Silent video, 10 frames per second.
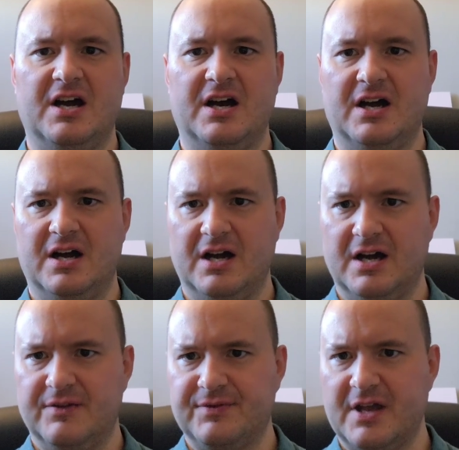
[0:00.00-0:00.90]

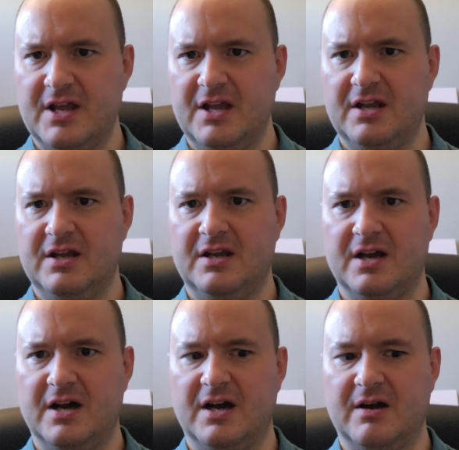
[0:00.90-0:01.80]
Uh,
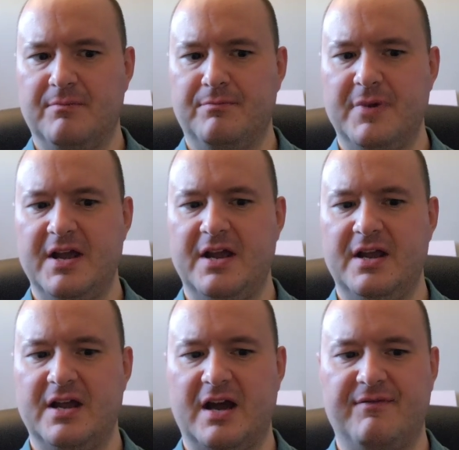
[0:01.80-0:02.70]
they uh,
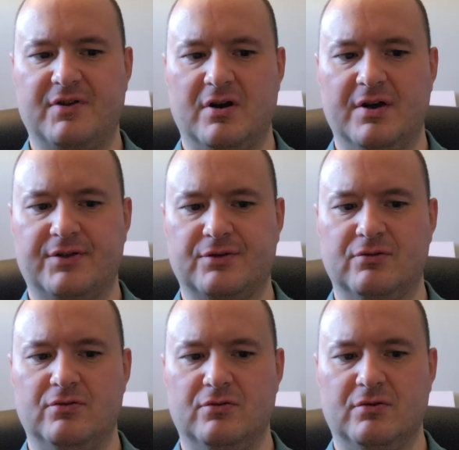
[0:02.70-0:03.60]
may have gone
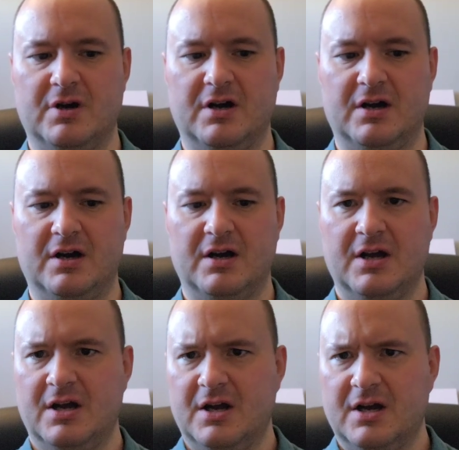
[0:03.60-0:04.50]
through
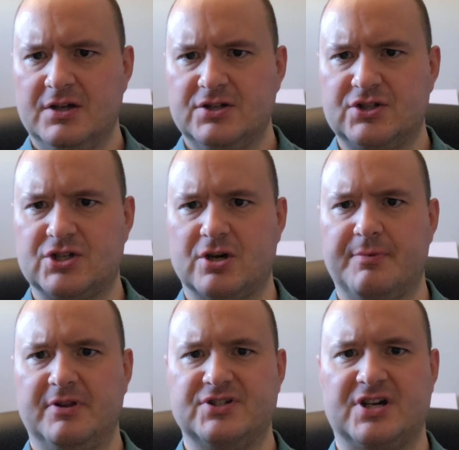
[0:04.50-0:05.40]

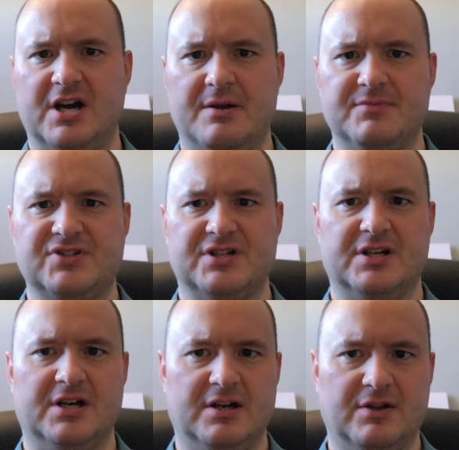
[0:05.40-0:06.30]
turbulent times
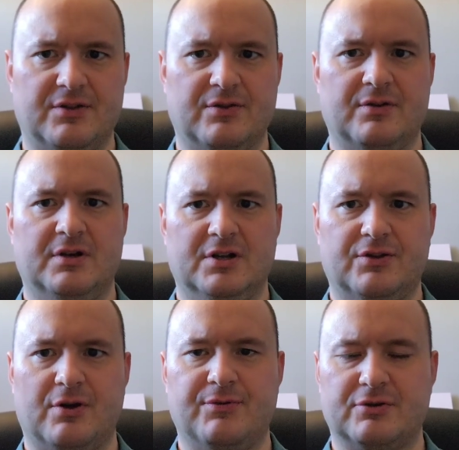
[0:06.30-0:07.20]

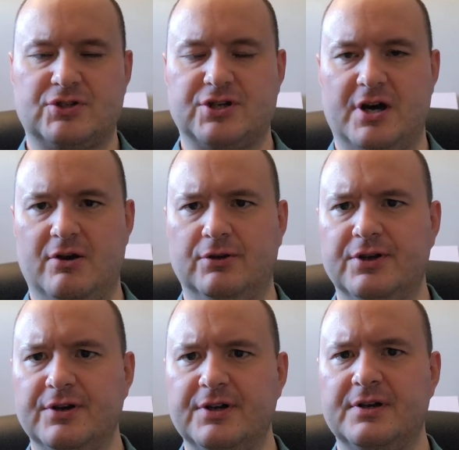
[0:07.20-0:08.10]
throughout their
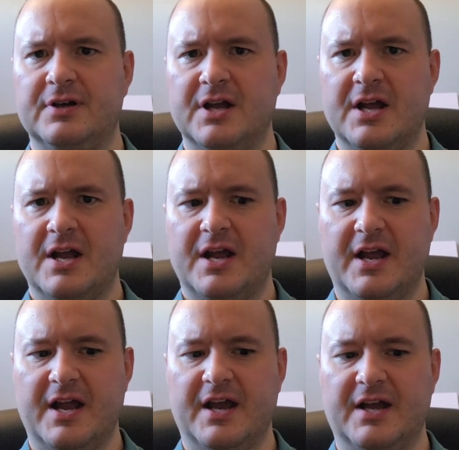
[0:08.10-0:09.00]
childhood,
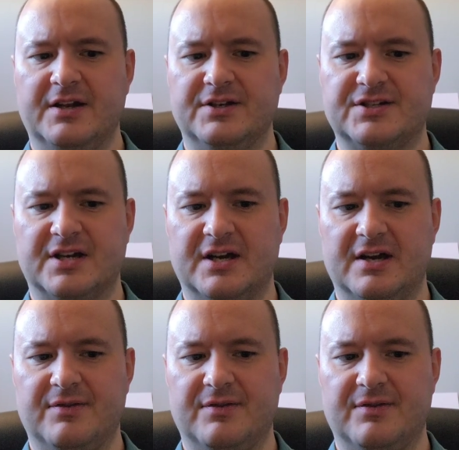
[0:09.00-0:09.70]
and